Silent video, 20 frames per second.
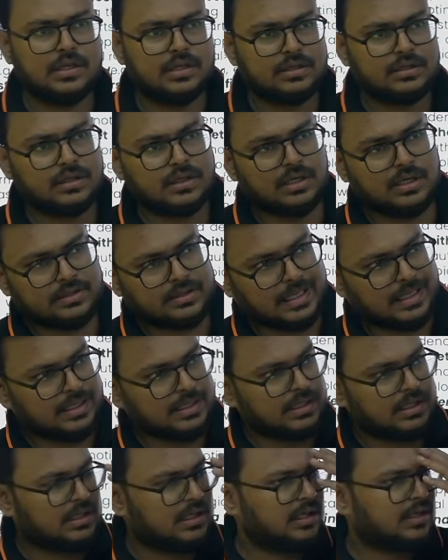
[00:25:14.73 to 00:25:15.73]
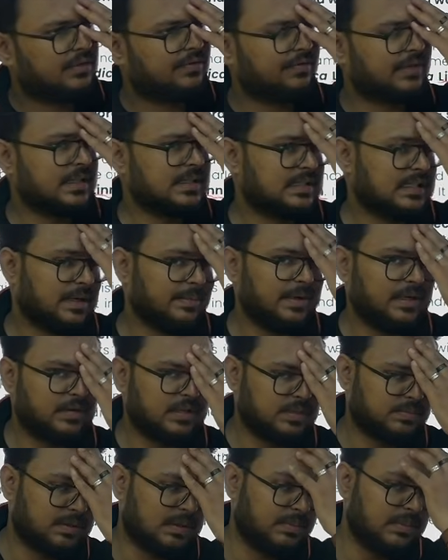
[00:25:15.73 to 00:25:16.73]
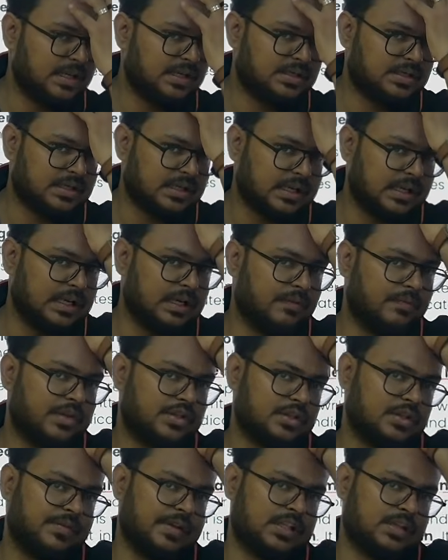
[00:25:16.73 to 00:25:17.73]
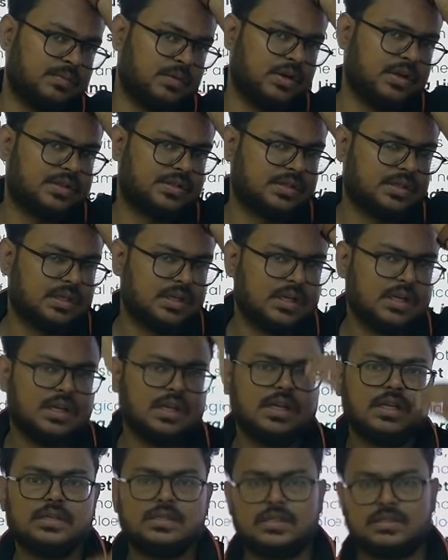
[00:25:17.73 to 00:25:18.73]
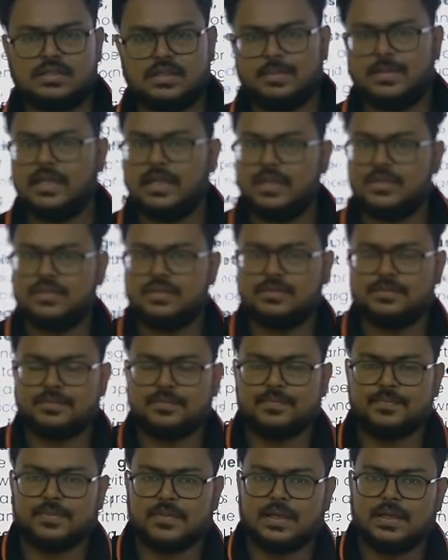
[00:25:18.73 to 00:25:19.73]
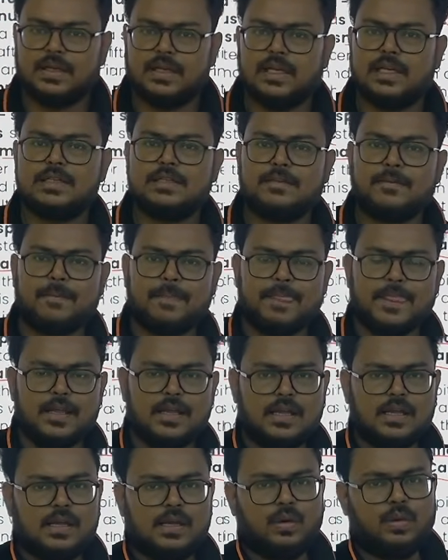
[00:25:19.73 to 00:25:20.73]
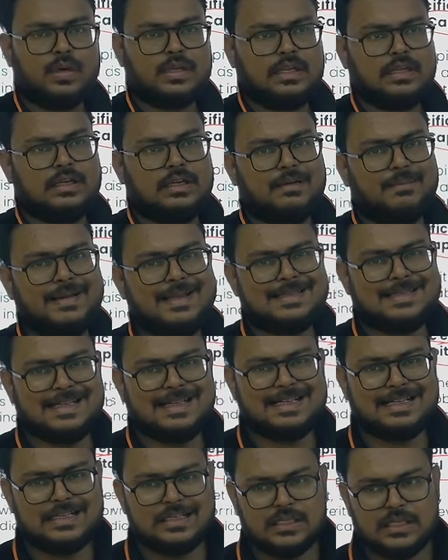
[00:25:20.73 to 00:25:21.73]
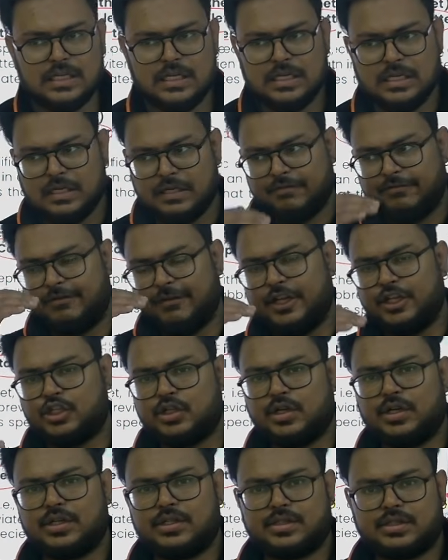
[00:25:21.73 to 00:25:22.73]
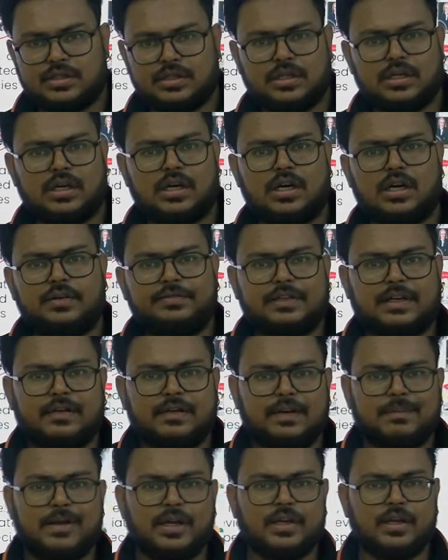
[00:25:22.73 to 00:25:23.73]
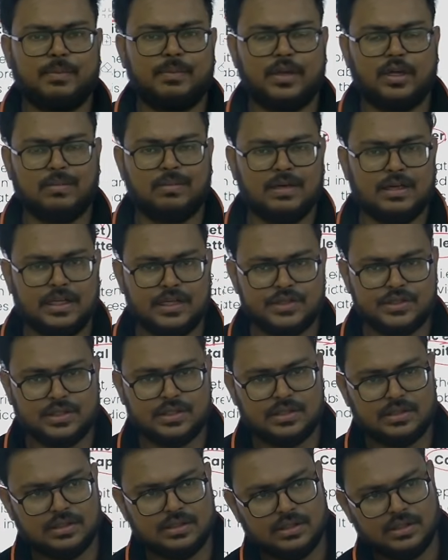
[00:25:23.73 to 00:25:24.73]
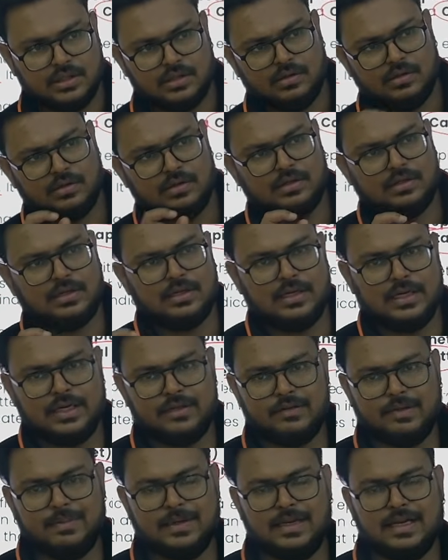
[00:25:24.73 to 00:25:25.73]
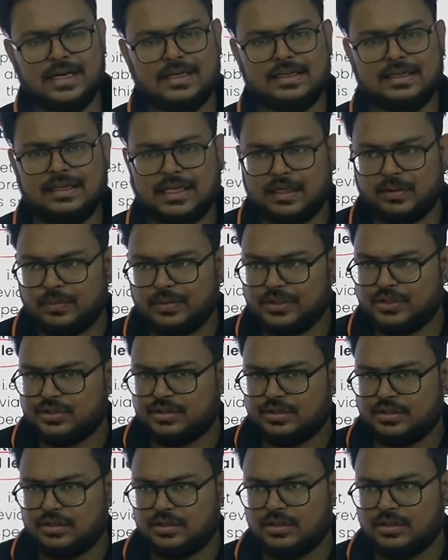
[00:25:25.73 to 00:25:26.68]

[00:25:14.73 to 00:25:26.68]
Third thing, first time it was published in which of his books? Systema Nature, right? What are the basic features of our binomial nomenclature? It will be in Latin language.